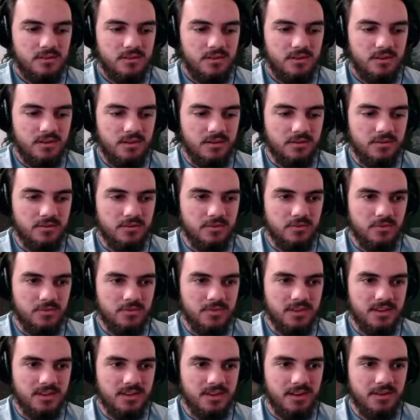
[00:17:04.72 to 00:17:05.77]
Iron Golem,
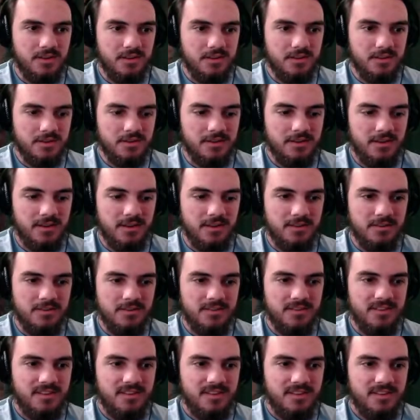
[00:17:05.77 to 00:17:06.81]
you get out of there. And
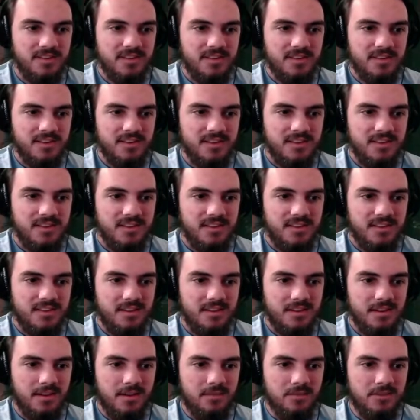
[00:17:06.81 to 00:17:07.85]

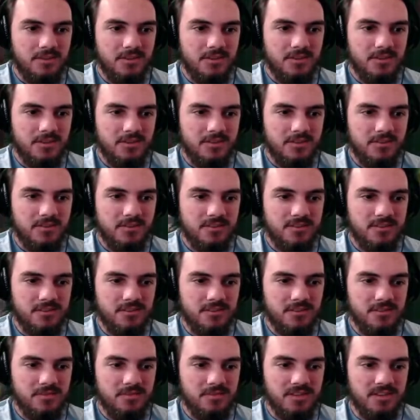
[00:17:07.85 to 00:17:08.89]
I would call you
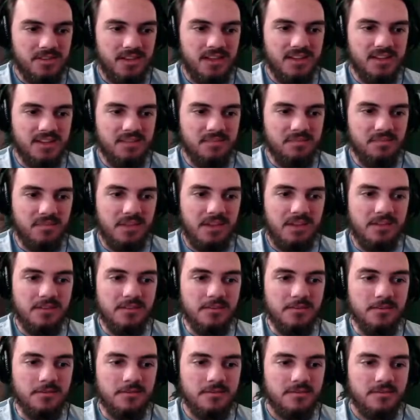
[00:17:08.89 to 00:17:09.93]
Steel, but I didn't make
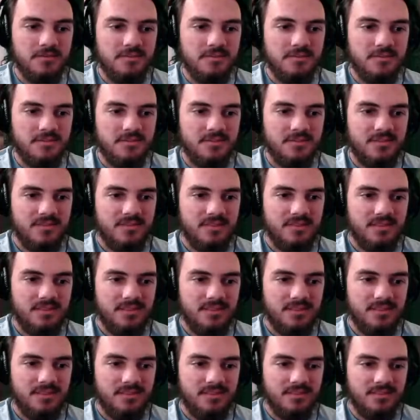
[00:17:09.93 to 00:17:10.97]
you.
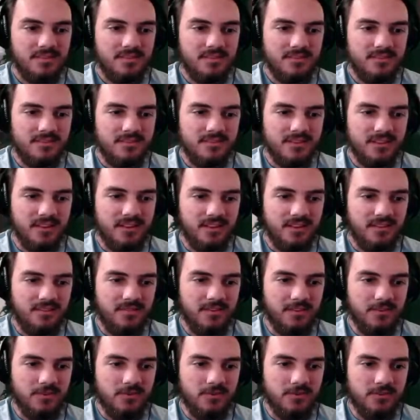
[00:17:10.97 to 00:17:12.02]
So you're just kind of the
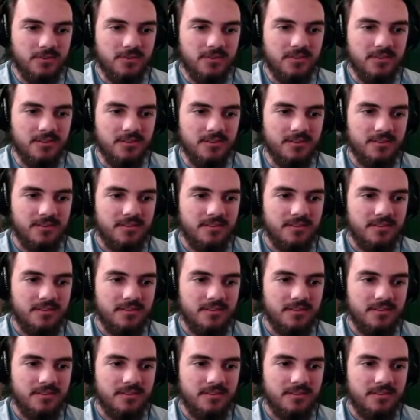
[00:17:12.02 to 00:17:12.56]
villager Steel.